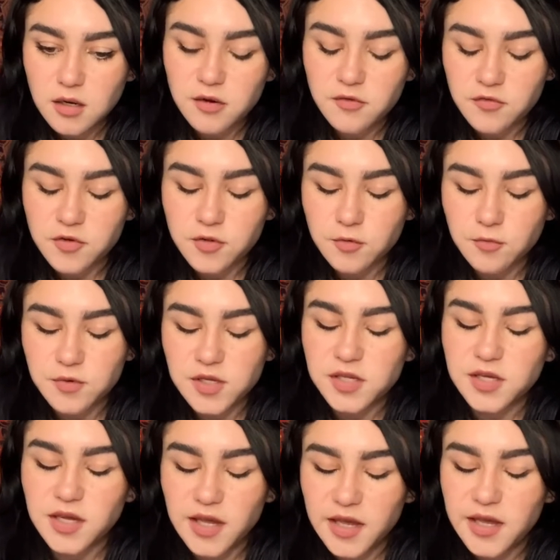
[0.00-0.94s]
for the week
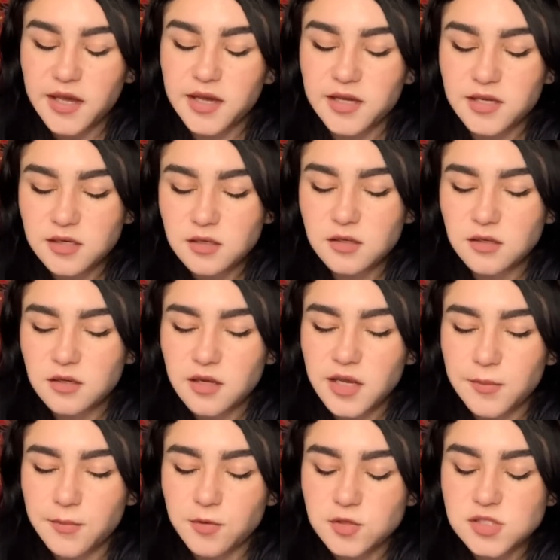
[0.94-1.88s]
ahead,
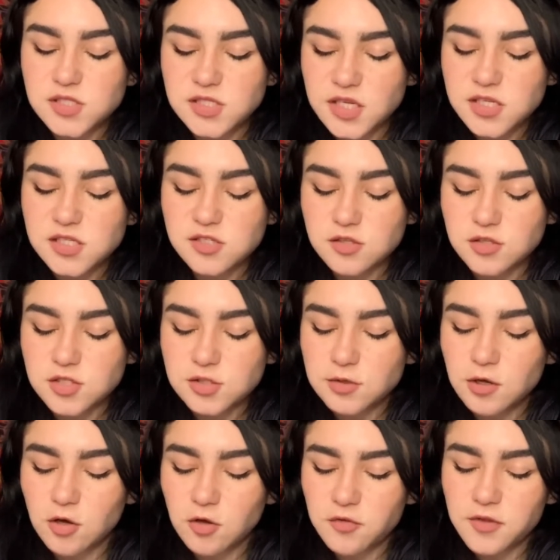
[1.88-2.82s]
April 6th to the
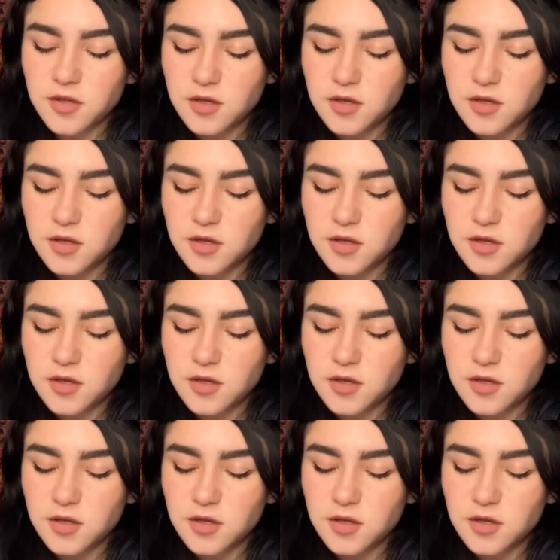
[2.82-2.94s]
12th.